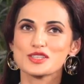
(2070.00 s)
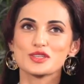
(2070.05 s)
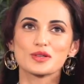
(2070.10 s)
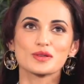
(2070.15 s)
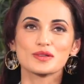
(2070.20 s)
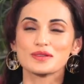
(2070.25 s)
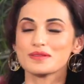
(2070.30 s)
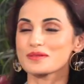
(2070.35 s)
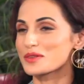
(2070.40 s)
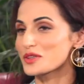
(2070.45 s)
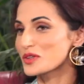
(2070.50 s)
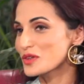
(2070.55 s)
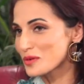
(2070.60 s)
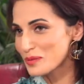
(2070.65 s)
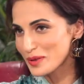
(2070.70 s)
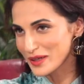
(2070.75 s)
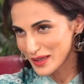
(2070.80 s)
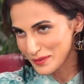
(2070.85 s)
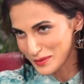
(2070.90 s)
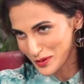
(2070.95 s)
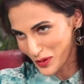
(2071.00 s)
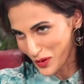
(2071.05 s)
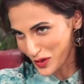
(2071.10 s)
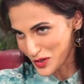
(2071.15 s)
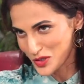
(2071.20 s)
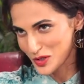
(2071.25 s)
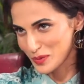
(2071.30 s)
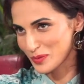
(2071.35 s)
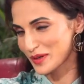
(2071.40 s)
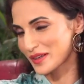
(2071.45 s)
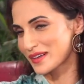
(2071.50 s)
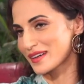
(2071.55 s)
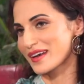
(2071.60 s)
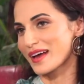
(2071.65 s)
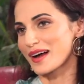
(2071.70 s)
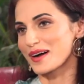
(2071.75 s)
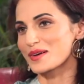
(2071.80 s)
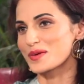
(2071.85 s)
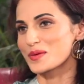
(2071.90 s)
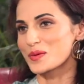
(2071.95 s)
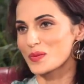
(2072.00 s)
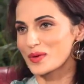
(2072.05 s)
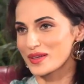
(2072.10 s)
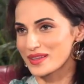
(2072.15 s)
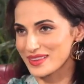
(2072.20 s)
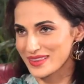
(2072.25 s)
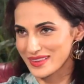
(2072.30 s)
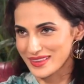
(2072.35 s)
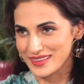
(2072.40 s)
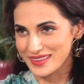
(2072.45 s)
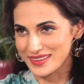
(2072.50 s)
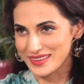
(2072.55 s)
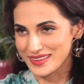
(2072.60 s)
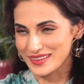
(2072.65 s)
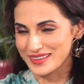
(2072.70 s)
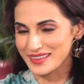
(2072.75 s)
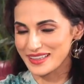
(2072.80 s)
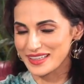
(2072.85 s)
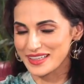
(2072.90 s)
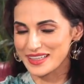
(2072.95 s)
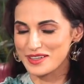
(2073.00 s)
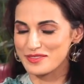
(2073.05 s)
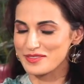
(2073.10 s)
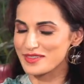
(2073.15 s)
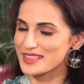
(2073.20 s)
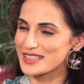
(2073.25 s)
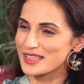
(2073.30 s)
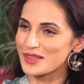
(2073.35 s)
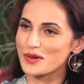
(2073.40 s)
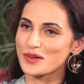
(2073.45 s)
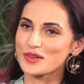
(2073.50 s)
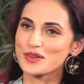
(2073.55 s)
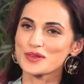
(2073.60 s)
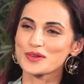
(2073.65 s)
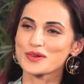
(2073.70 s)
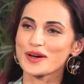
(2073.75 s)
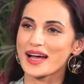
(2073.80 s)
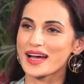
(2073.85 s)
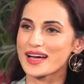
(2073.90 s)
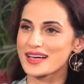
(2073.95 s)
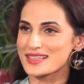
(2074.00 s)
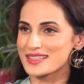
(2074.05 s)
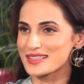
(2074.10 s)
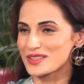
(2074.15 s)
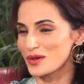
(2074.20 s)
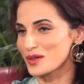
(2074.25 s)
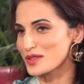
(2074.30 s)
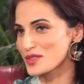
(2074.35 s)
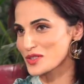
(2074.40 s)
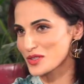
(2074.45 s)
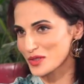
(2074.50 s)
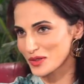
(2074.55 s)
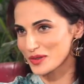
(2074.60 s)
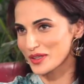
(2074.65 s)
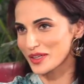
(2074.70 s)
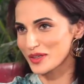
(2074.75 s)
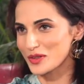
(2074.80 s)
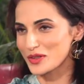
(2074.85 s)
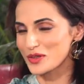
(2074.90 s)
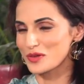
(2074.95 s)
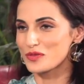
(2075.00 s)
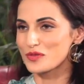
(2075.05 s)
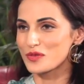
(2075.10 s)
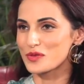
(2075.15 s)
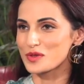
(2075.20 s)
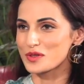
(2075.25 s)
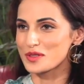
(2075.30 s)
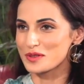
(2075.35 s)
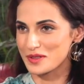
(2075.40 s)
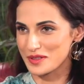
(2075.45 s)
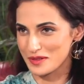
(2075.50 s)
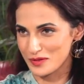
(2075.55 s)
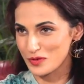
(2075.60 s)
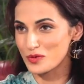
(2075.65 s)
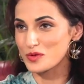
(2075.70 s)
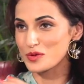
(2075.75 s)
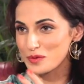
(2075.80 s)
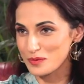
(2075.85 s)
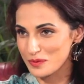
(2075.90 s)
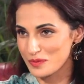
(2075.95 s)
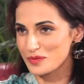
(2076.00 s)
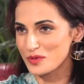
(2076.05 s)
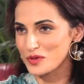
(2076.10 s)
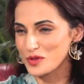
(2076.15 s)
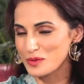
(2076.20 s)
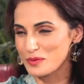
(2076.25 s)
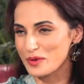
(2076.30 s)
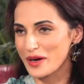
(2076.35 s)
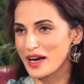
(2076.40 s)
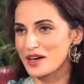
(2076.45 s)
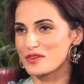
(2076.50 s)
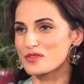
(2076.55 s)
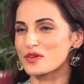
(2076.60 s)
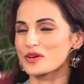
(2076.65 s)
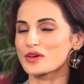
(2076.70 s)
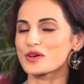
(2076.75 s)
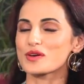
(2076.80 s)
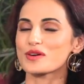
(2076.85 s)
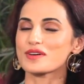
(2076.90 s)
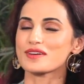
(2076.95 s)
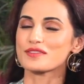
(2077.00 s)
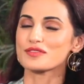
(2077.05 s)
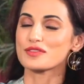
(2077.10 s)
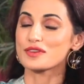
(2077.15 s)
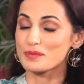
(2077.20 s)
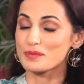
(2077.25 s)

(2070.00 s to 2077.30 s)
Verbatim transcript: So you become an entrepreneur now with Café de Loco, and also, you know, your food brand for your